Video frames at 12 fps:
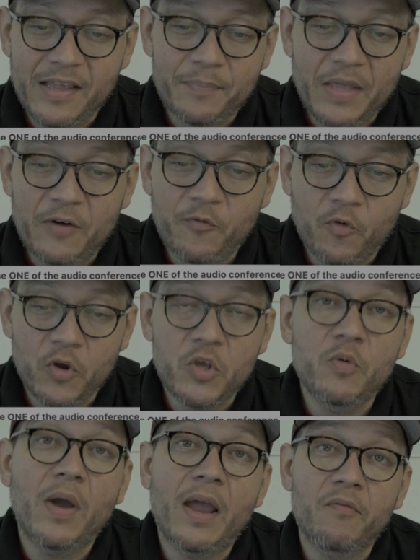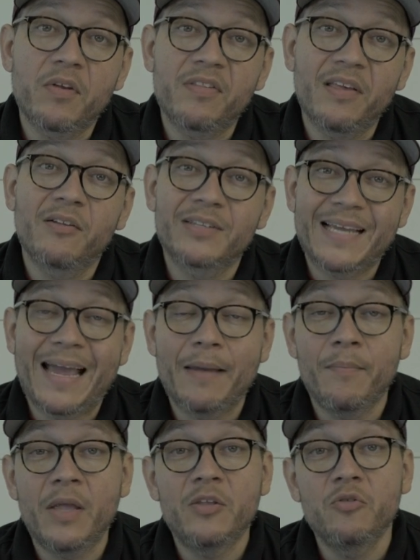that for you every single
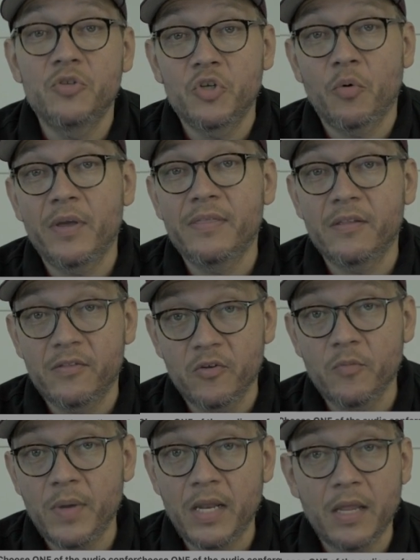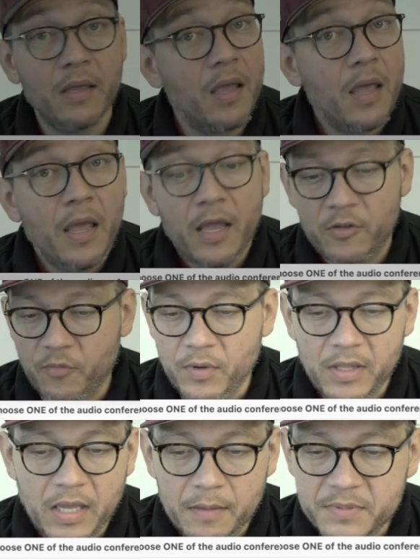time you join the Zoom meeting. It's
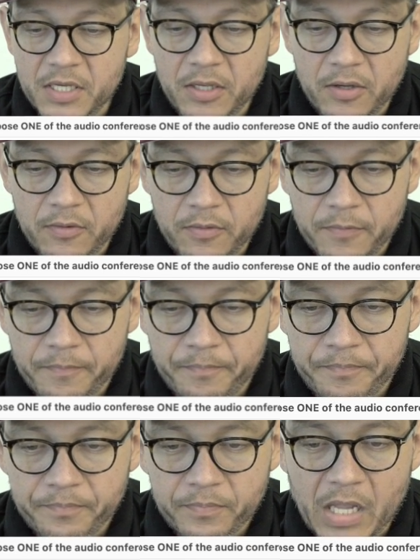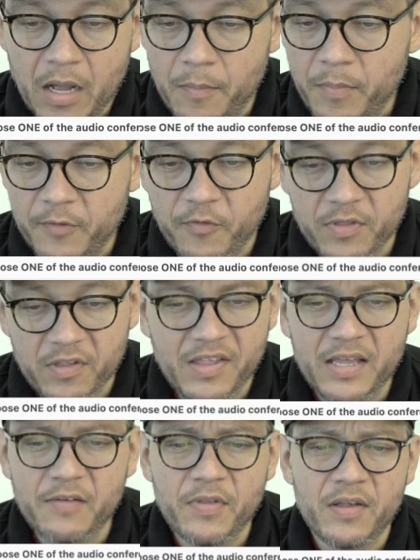really up to you. But for the
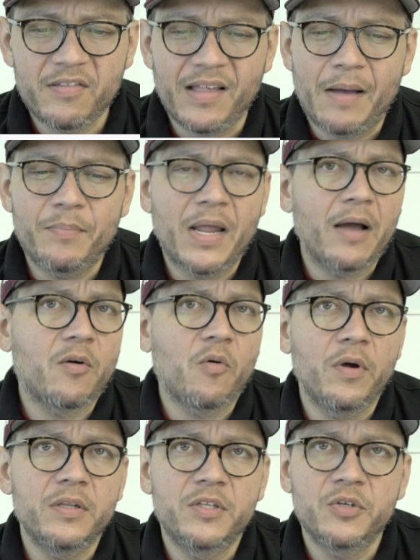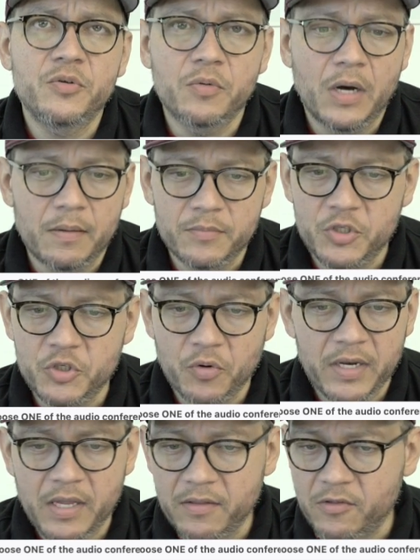sake of this, I'm not going to
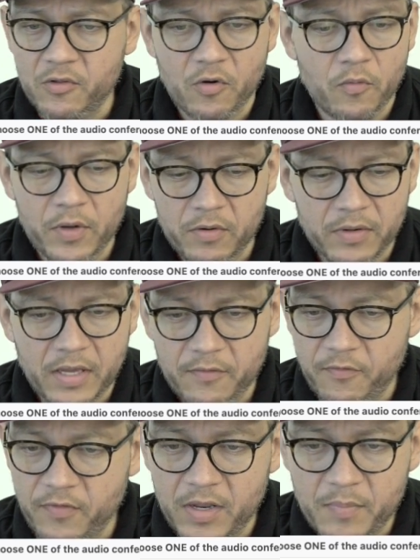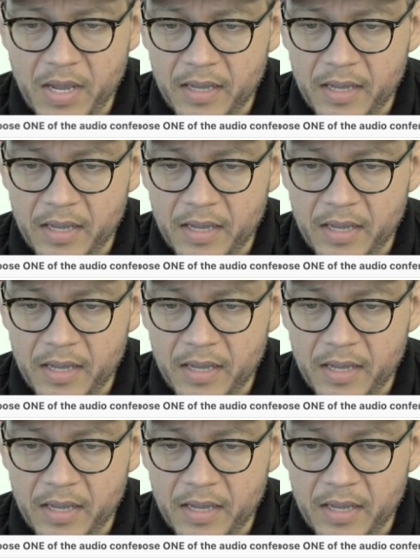join it so we don't get feedback